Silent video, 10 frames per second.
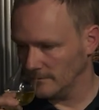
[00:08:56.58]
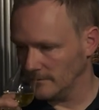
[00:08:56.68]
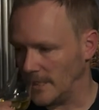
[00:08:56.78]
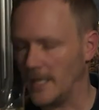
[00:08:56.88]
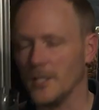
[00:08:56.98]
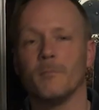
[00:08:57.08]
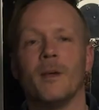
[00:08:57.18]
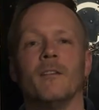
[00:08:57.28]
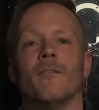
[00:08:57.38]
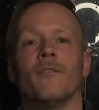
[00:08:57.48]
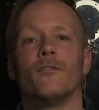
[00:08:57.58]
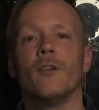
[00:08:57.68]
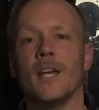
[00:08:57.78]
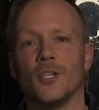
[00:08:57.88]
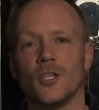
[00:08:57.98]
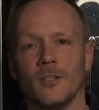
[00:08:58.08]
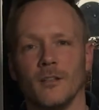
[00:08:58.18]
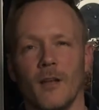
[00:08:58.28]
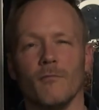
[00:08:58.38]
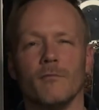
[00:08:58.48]
And it's made it fresh,
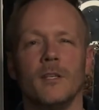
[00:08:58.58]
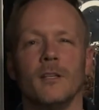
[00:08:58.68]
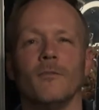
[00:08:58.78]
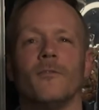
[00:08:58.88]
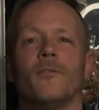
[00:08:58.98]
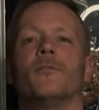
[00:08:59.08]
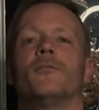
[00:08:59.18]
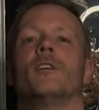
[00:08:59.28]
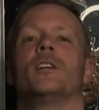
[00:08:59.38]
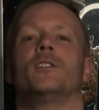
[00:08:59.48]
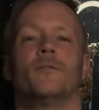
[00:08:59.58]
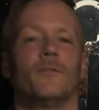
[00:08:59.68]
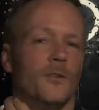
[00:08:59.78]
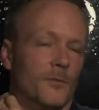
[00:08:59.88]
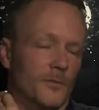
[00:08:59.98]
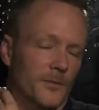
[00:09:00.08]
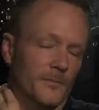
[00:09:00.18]
like real fresh fruits.